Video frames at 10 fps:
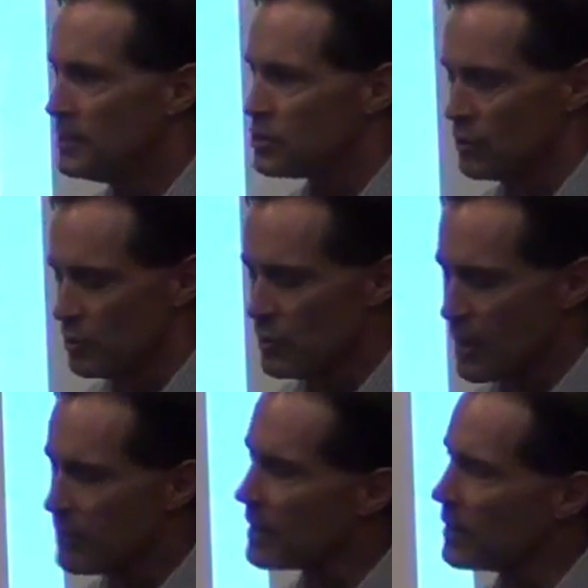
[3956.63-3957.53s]
So when you
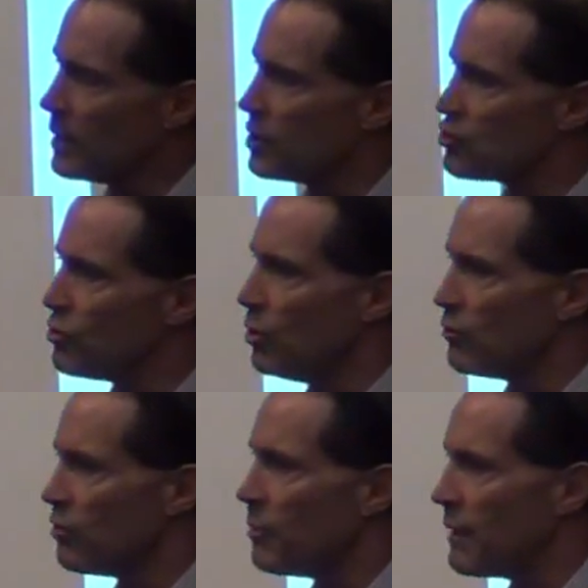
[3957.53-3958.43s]
have that kind of control
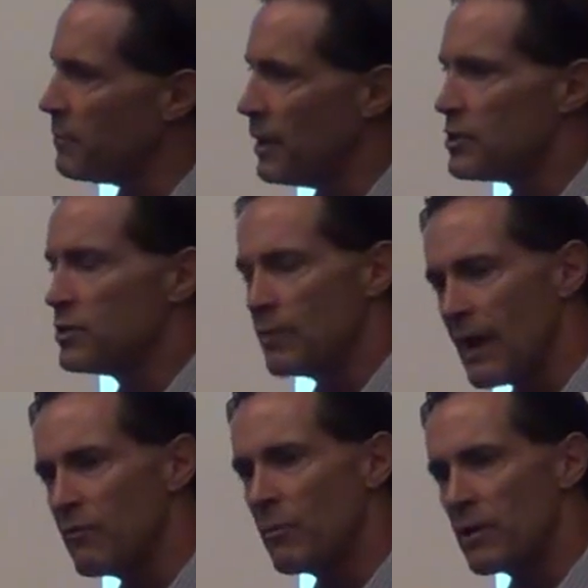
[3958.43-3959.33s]
over a population, you
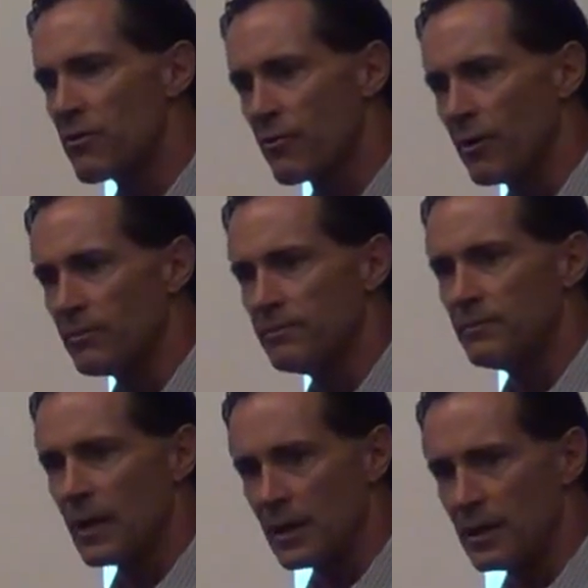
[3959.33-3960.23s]
have them by the
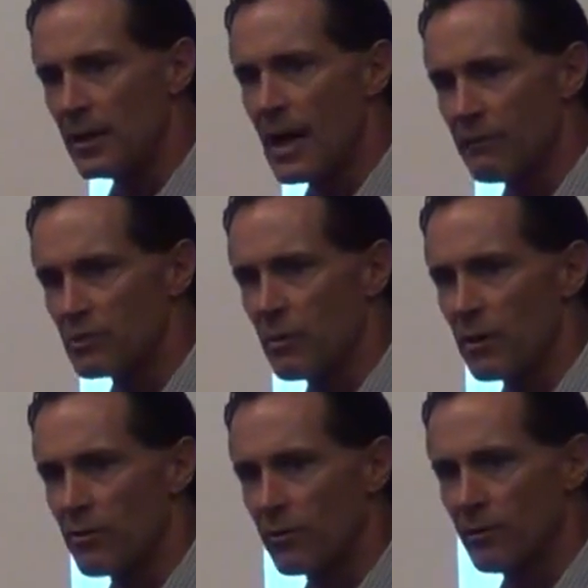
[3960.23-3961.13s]
throat. They indeed have us
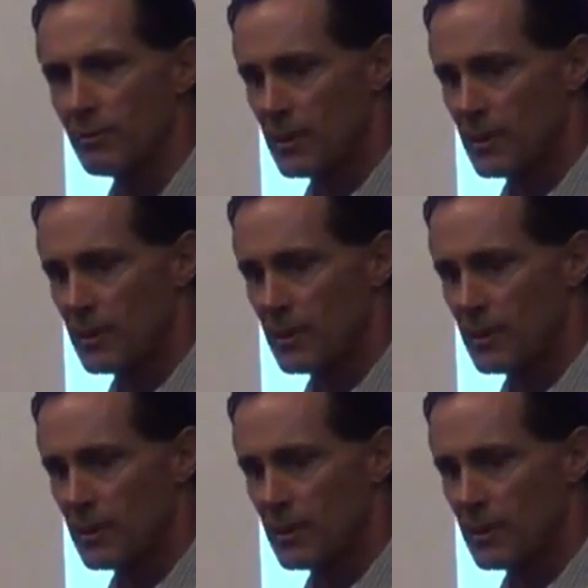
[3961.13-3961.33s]
by the throat.